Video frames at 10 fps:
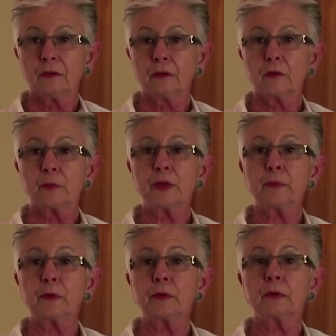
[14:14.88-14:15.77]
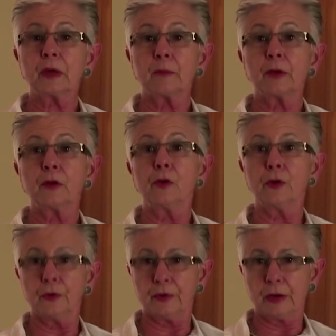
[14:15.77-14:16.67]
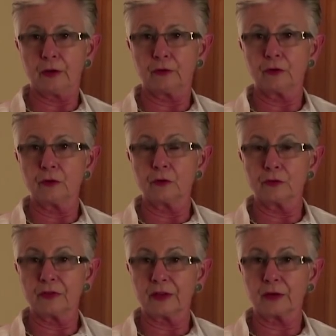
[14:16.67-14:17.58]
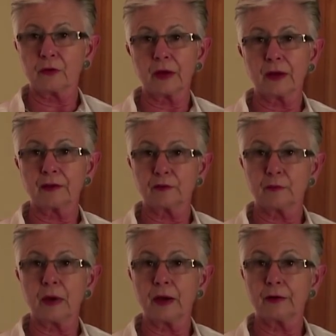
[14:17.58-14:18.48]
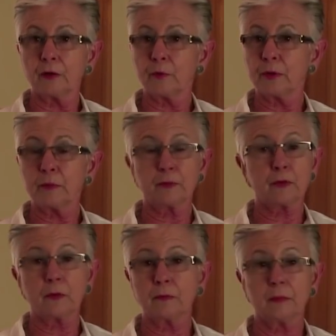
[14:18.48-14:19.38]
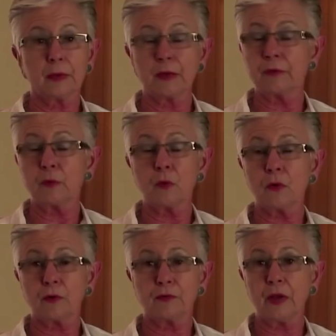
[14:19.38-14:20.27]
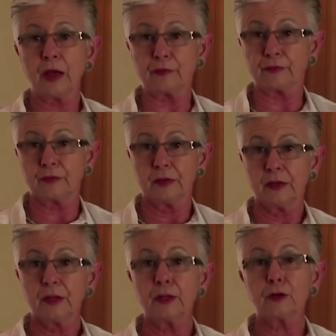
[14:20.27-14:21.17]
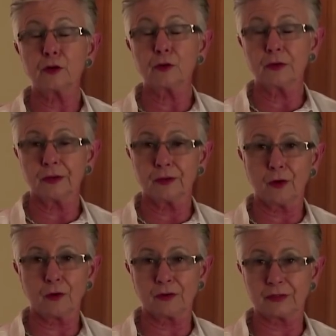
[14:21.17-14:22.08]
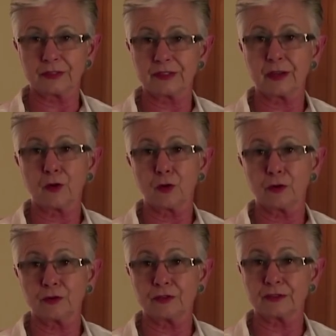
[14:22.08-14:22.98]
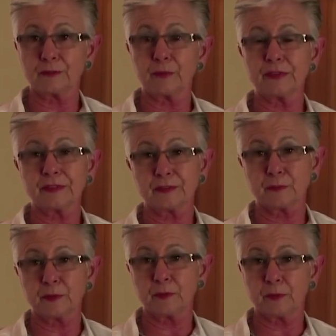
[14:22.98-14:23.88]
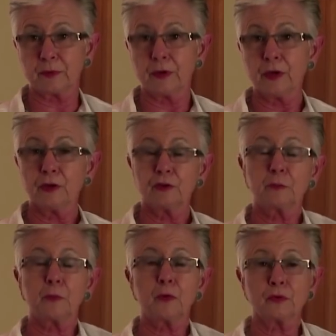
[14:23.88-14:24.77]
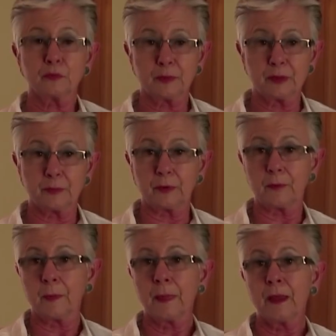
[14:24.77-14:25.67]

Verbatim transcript: So the people who come and learn how to use their creative mind are people from every walk of life, including doctors, psychologists, business people, sports people,